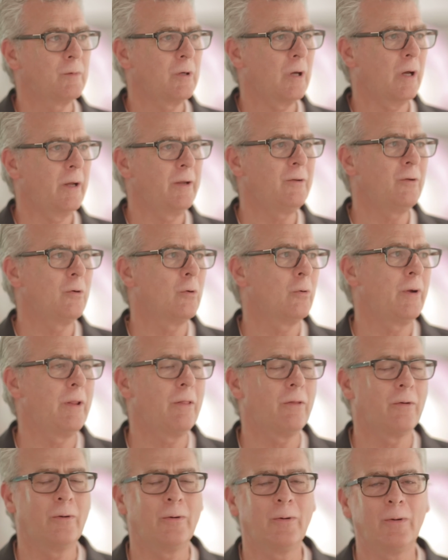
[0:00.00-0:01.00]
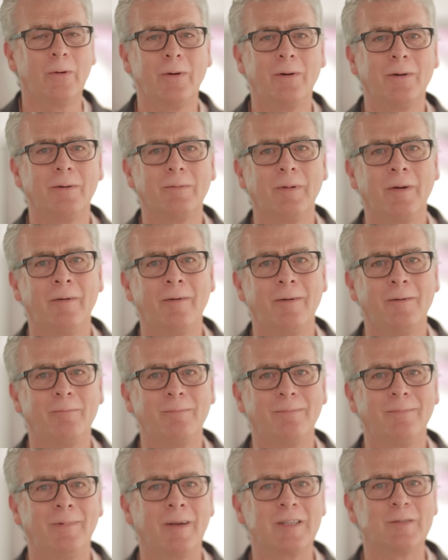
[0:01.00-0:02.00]
kind of going through a, a,
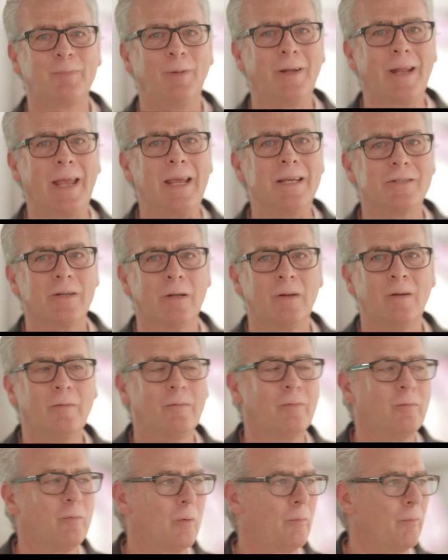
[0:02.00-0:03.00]
explanation of